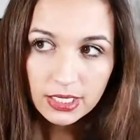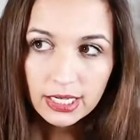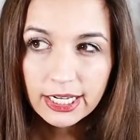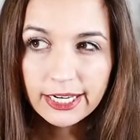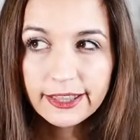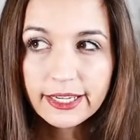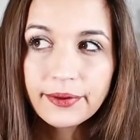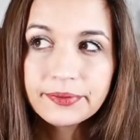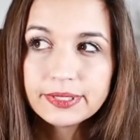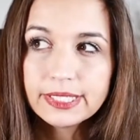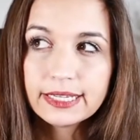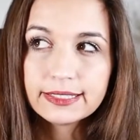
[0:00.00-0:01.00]
And I think I
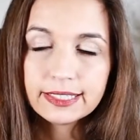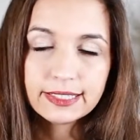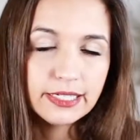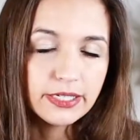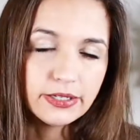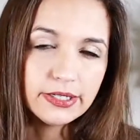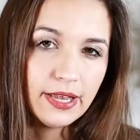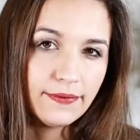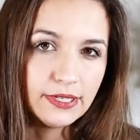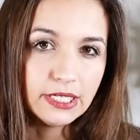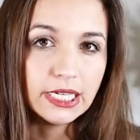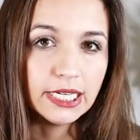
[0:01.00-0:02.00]
was like 16 or
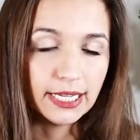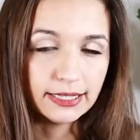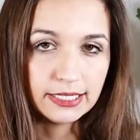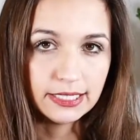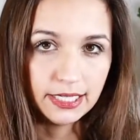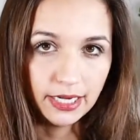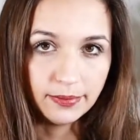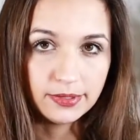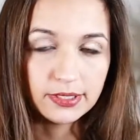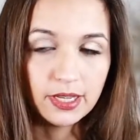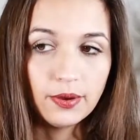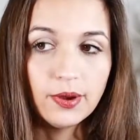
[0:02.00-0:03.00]
17 at the time.
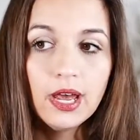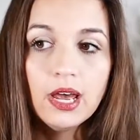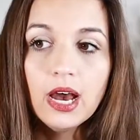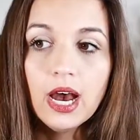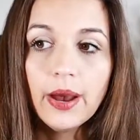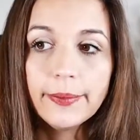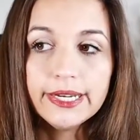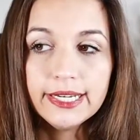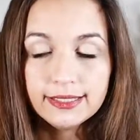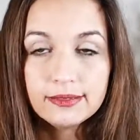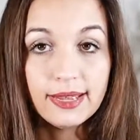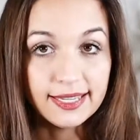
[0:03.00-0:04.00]
So it
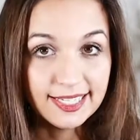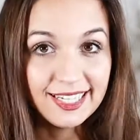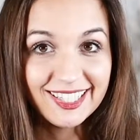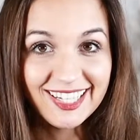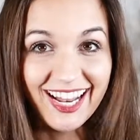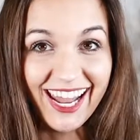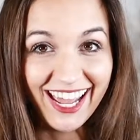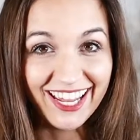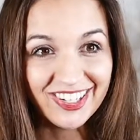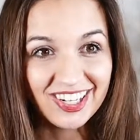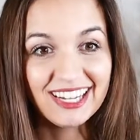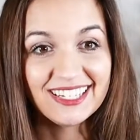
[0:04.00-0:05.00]
is a messy
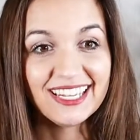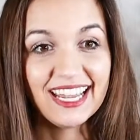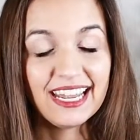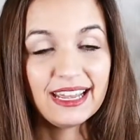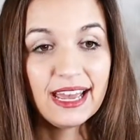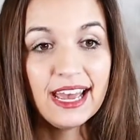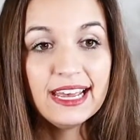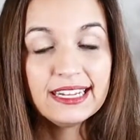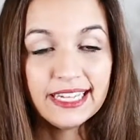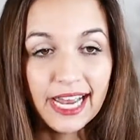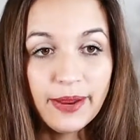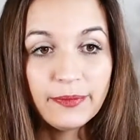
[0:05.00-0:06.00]
stage. It's a
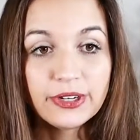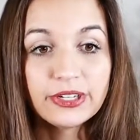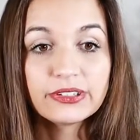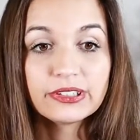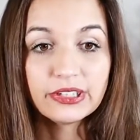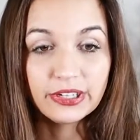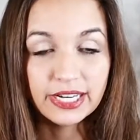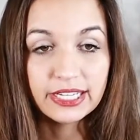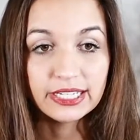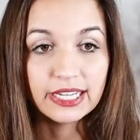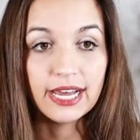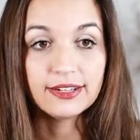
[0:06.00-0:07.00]
time where you're learning
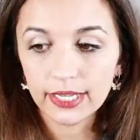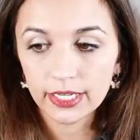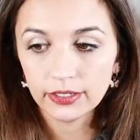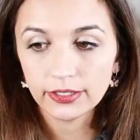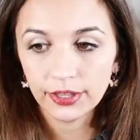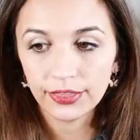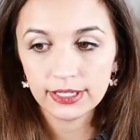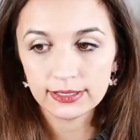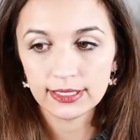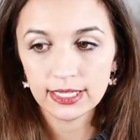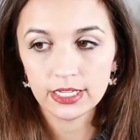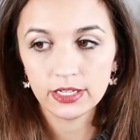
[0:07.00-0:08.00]
a lot. Here are the things
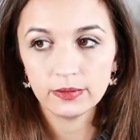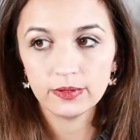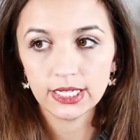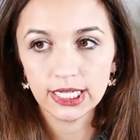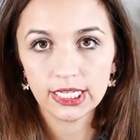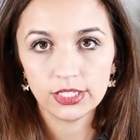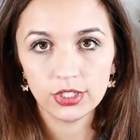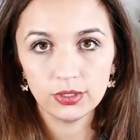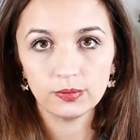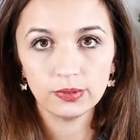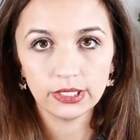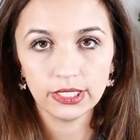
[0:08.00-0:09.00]
I think you need
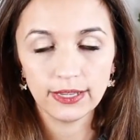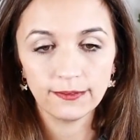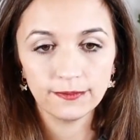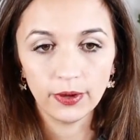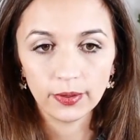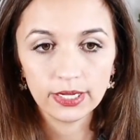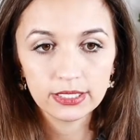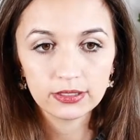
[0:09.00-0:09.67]
to really focus